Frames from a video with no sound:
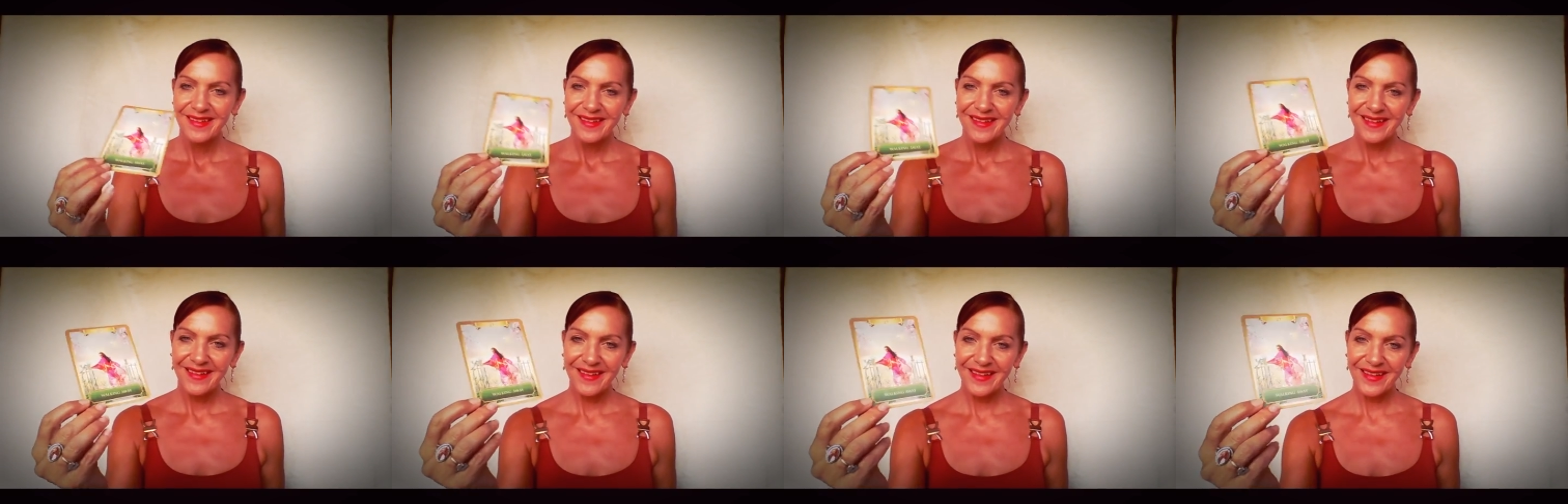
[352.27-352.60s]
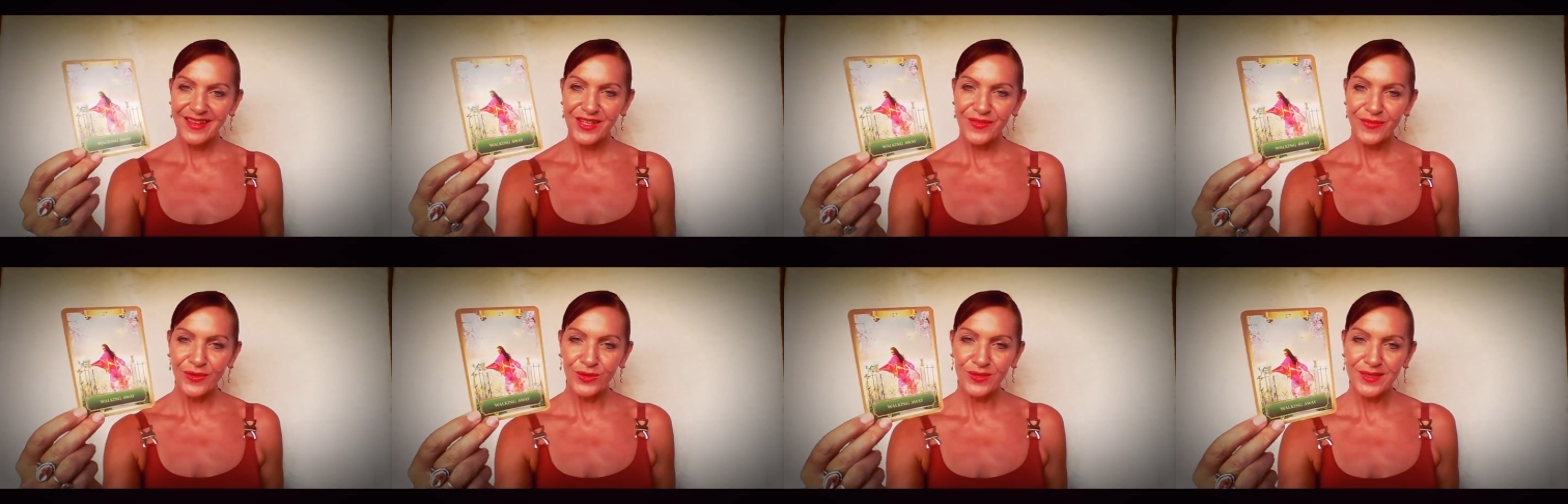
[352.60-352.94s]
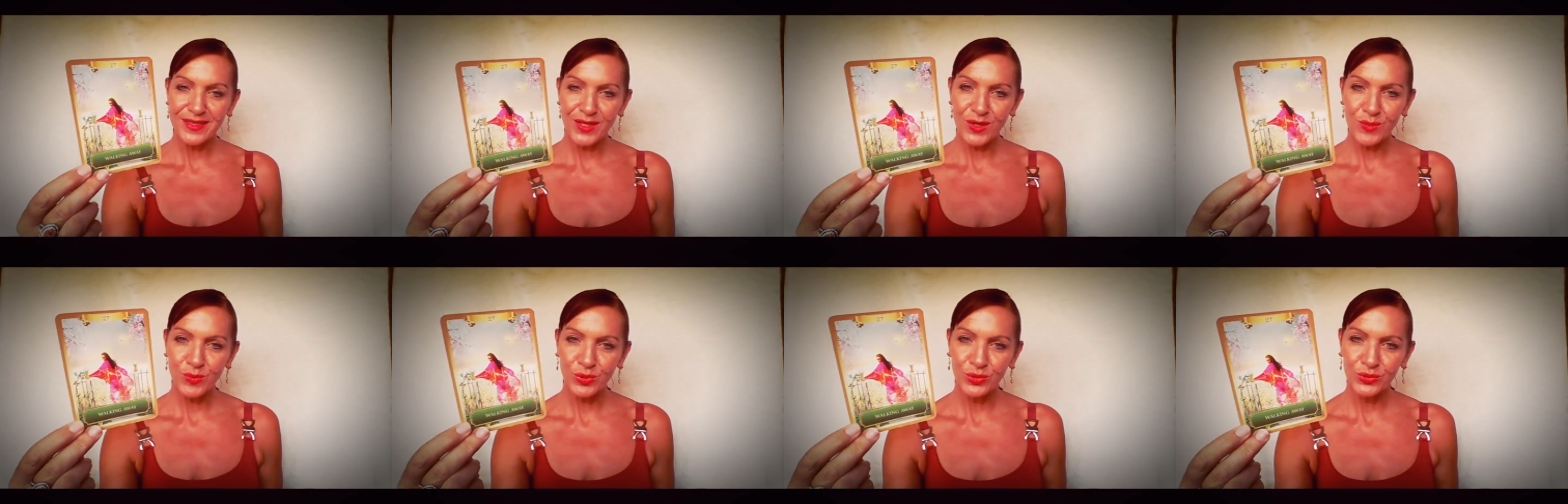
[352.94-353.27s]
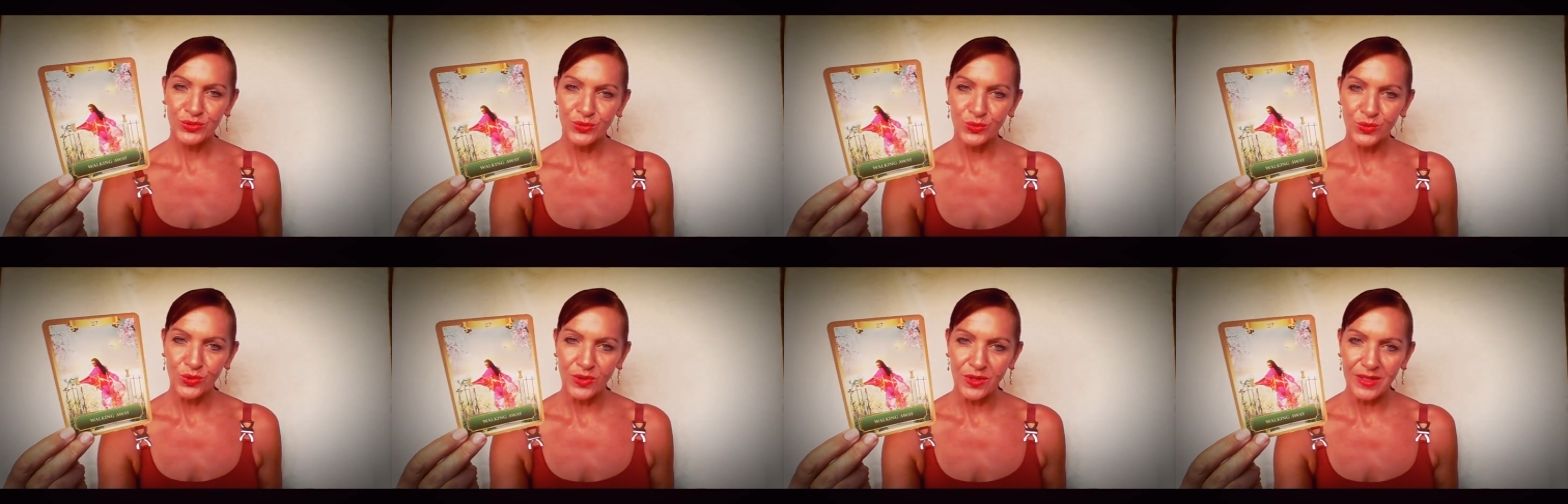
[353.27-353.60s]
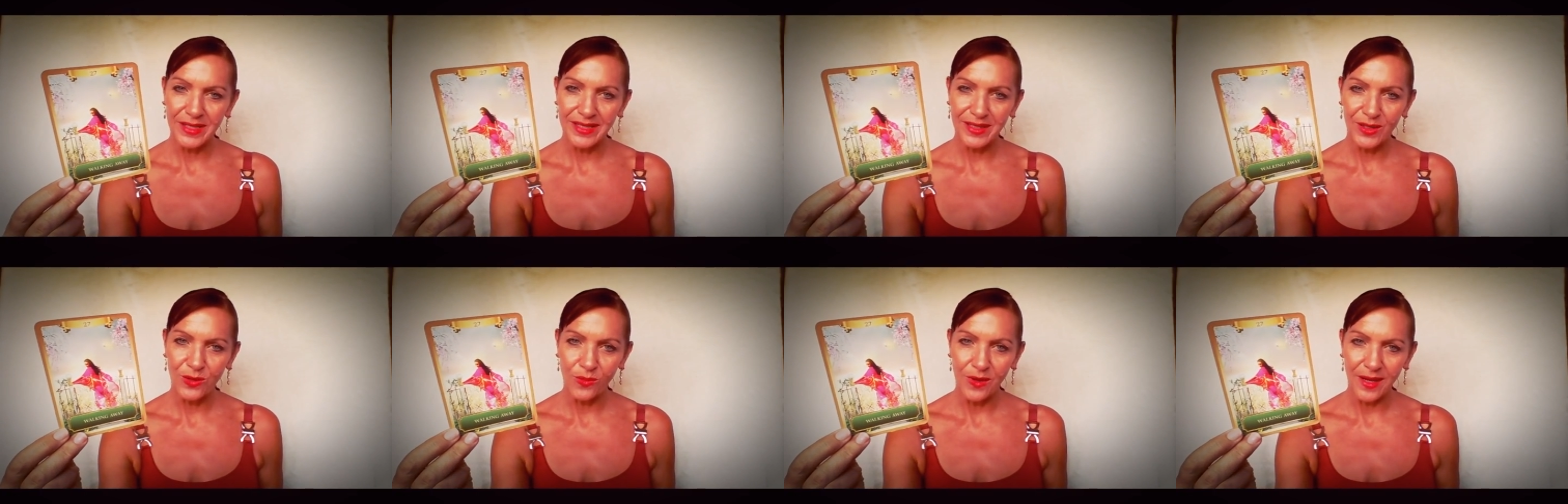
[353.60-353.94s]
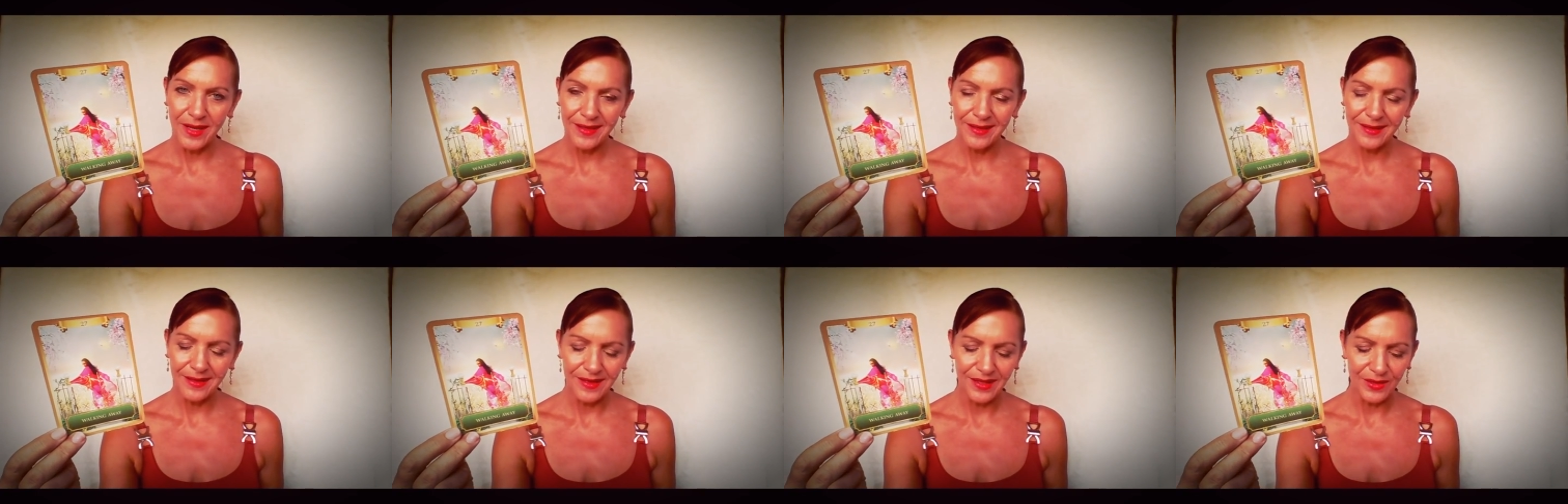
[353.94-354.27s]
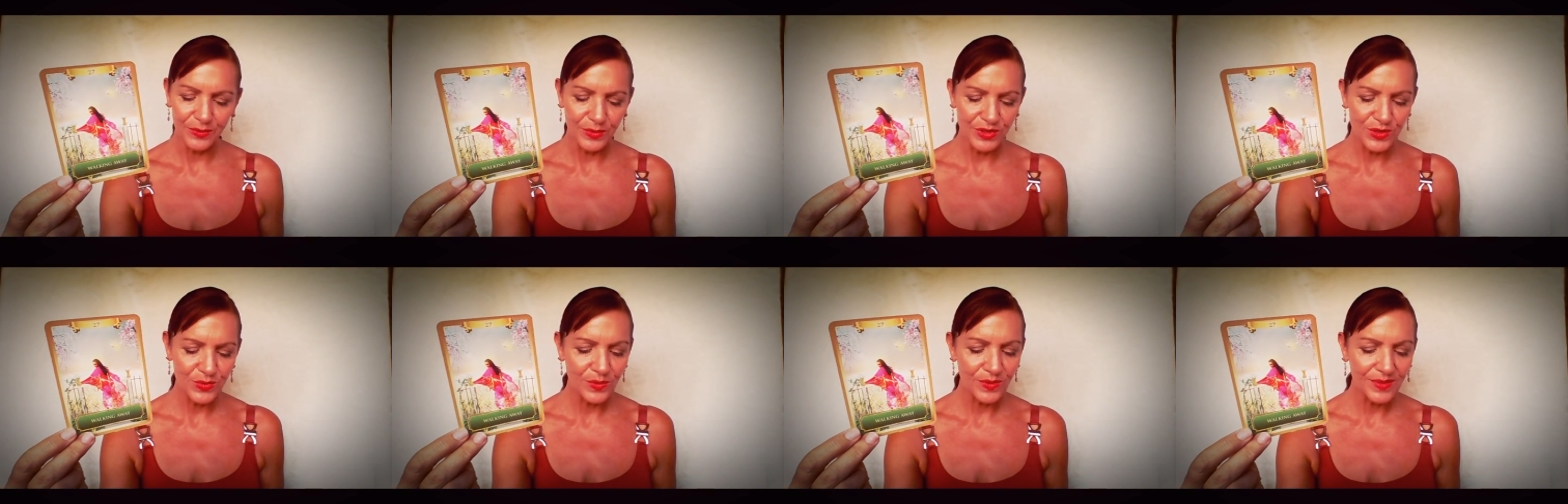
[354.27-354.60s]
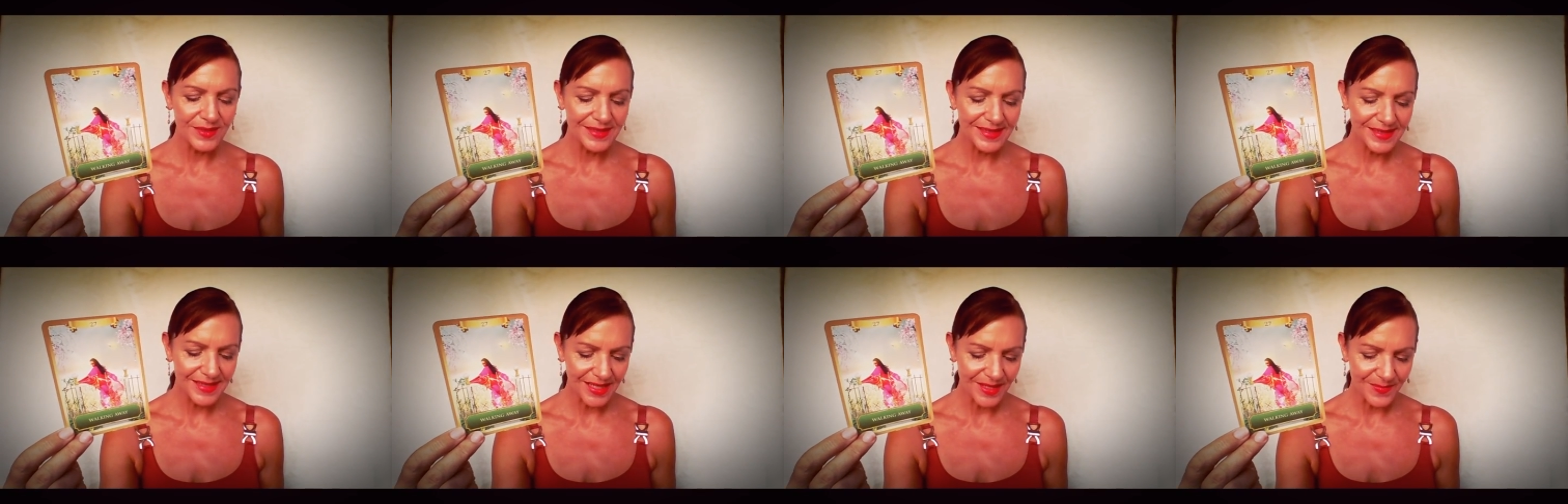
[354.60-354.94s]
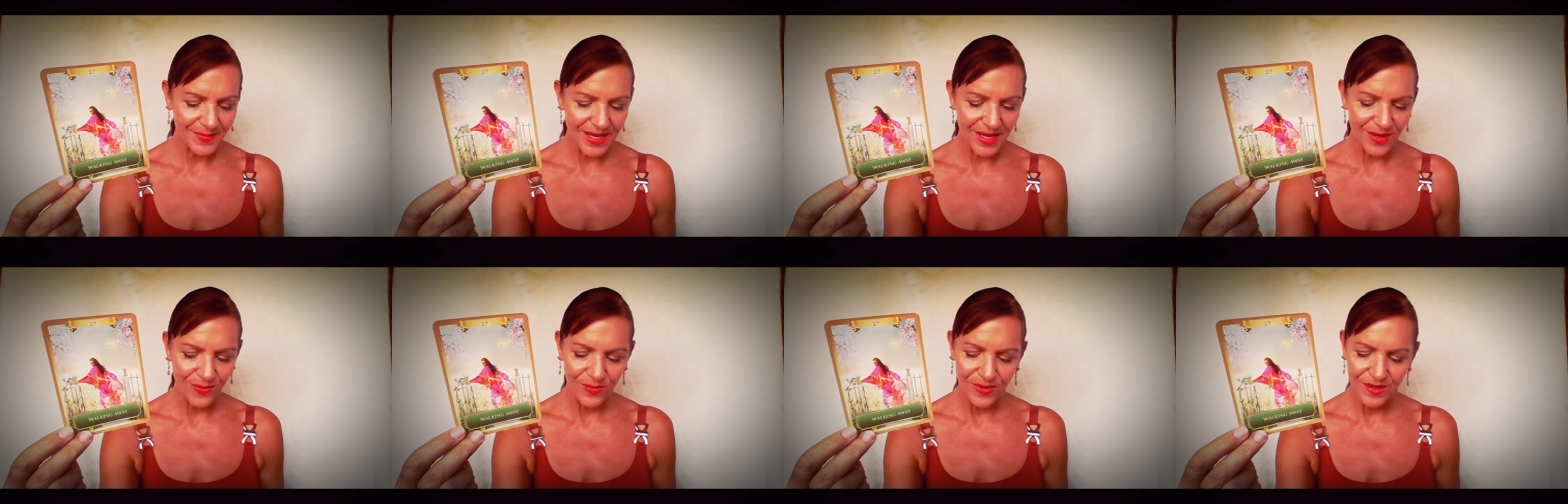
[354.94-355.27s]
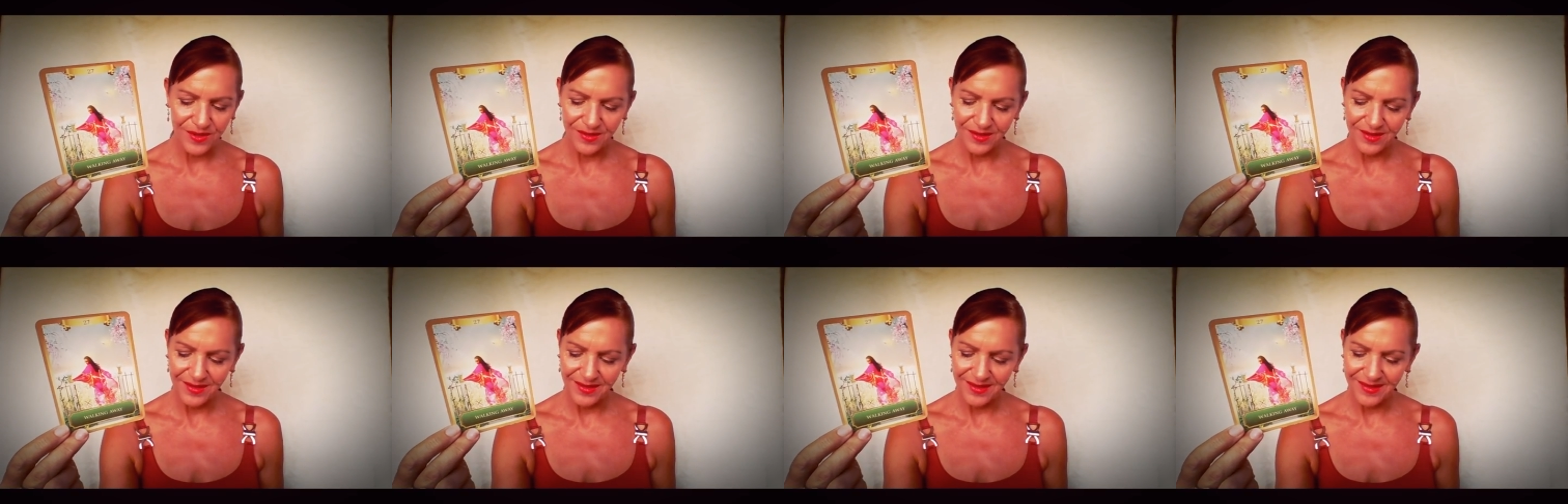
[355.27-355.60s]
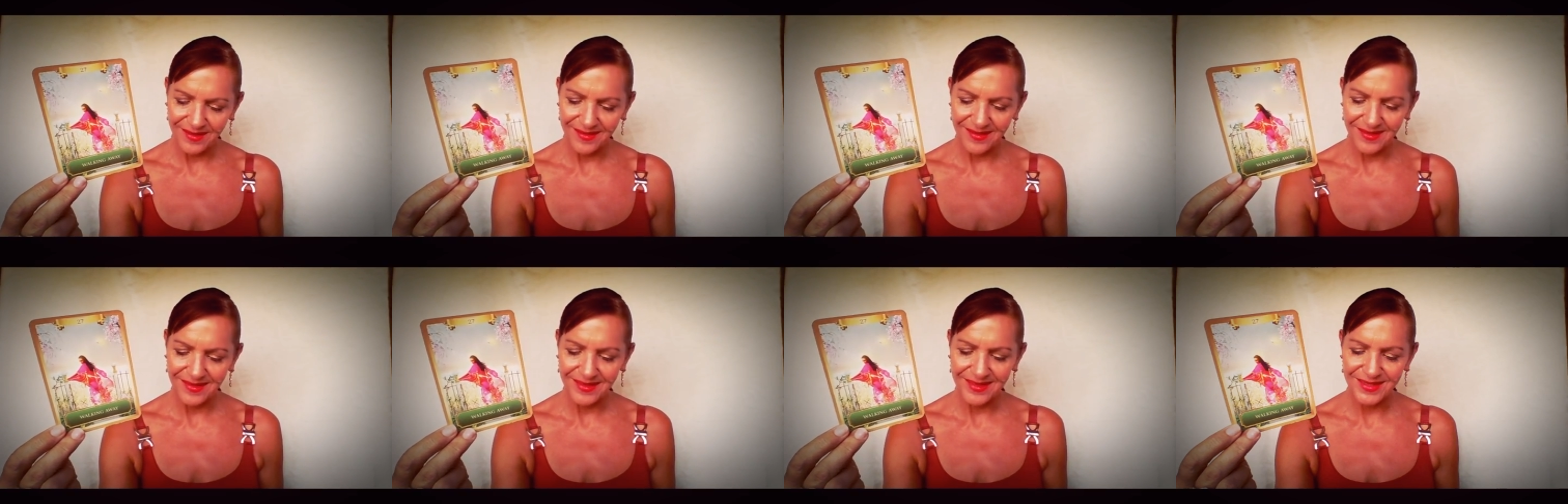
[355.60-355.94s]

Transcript: Uh, you've also pulled the walking away card, which wants to come out with it, yeah?